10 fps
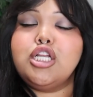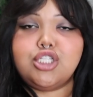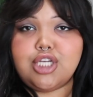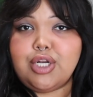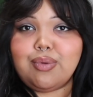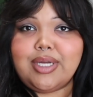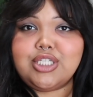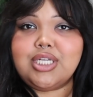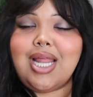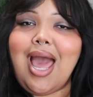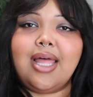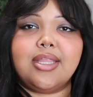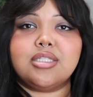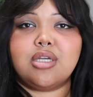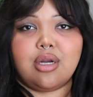generation at
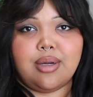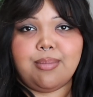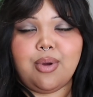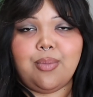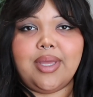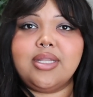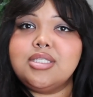this current moment.